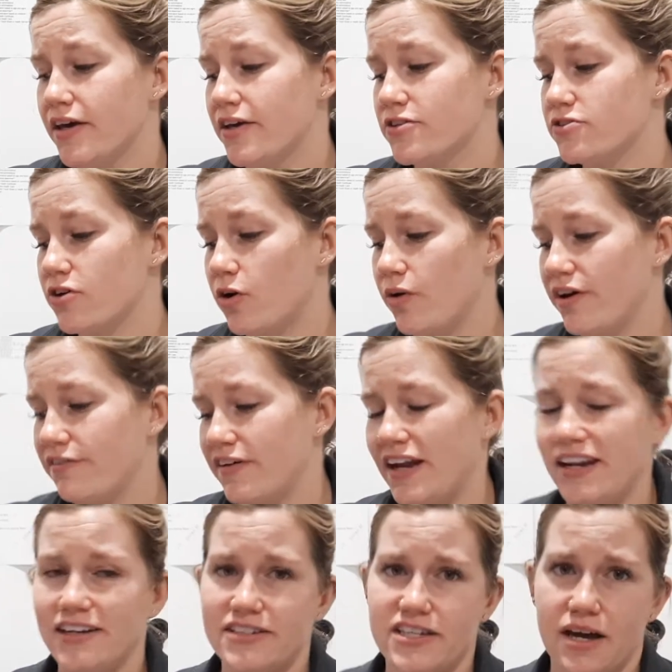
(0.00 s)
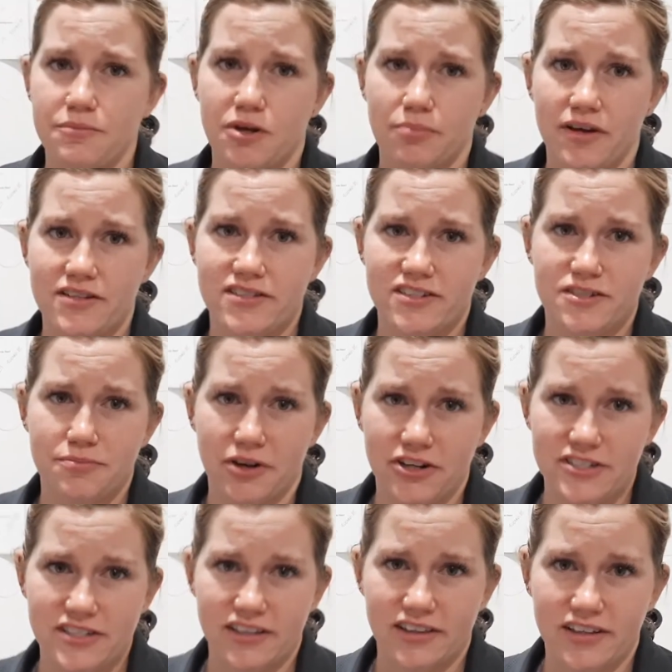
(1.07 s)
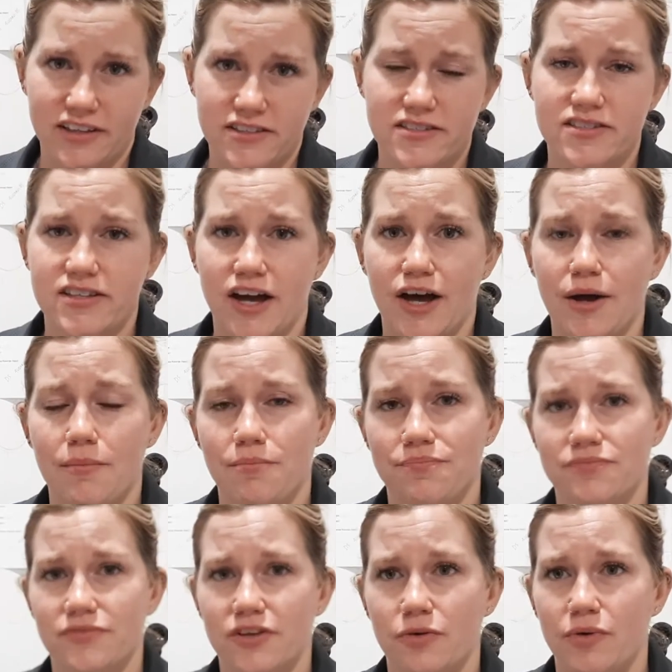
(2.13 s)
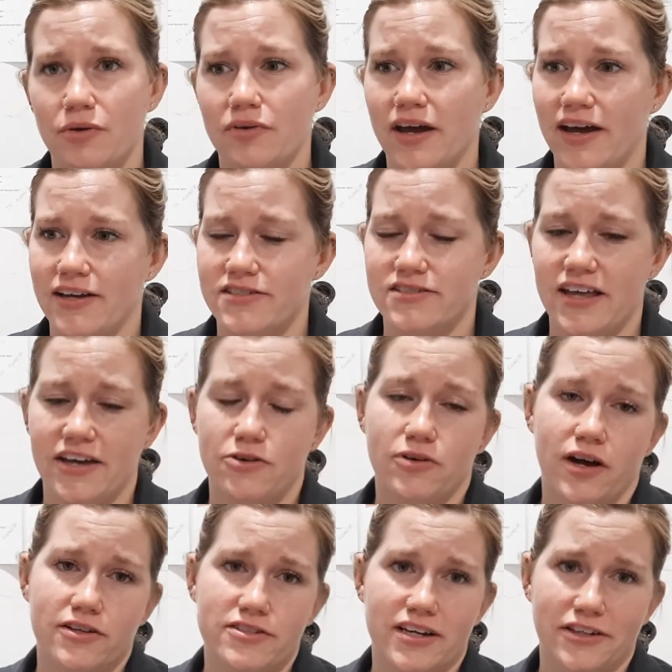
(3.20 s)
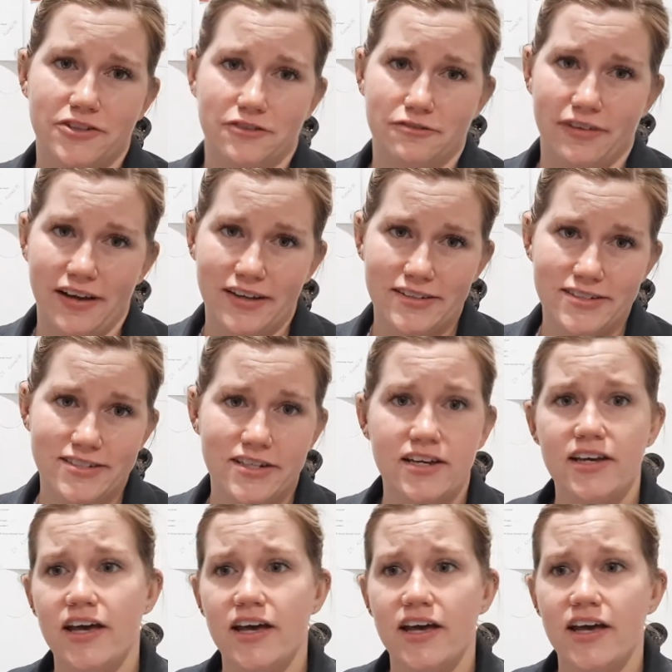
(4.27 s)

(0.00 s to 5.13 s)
So if at any time your pet is experiencing these, we would ask that you contact your vet.